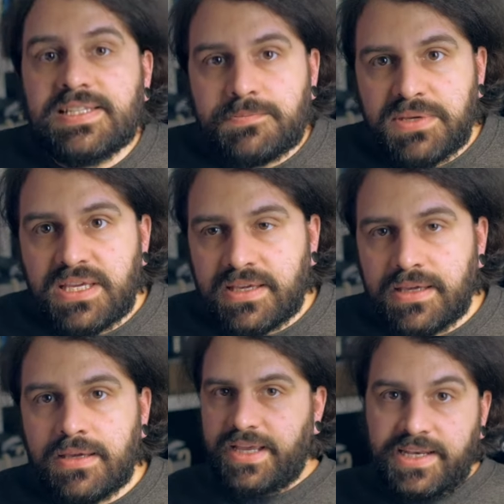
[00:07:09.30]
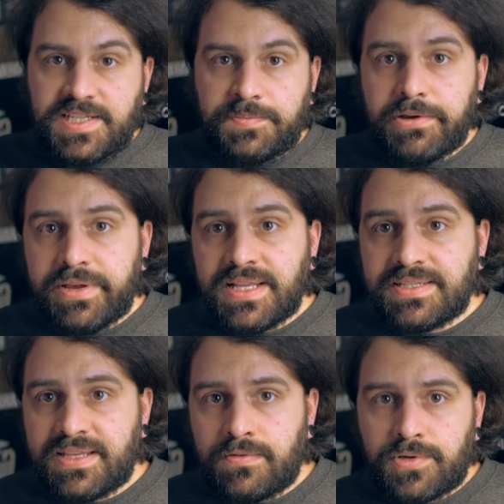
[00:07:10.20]
speaking, an
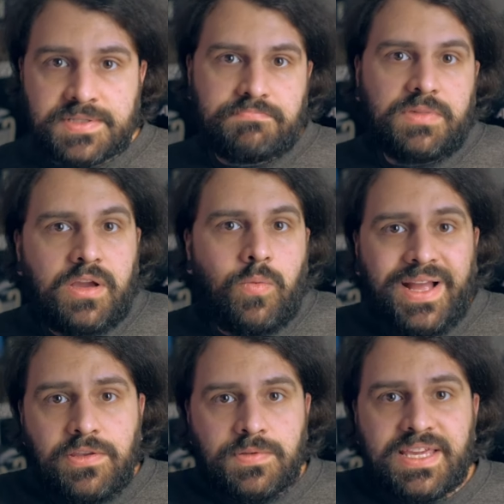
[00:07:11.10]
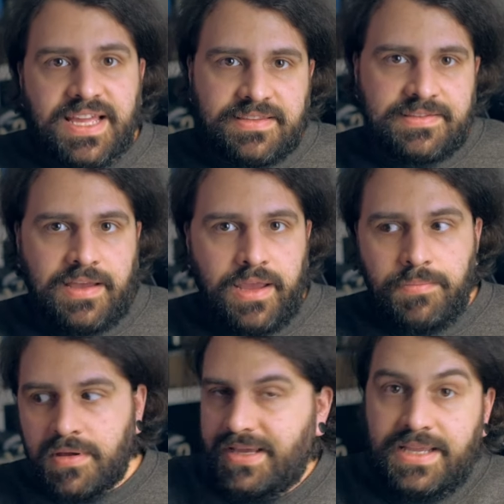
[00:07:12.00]
experience that was quite unique at the
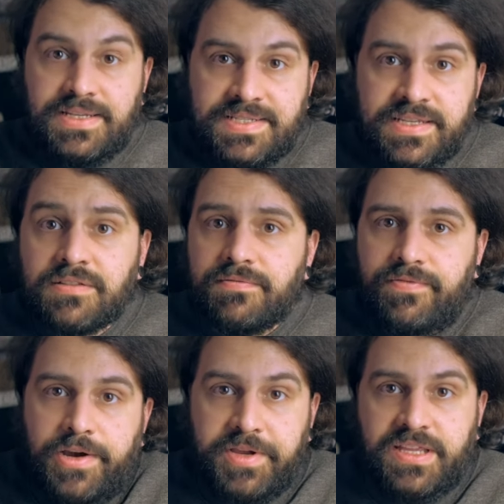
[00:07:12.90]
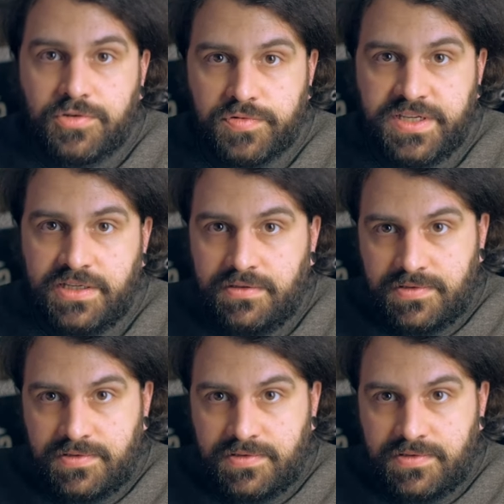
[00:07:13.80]
time and is still very intriguing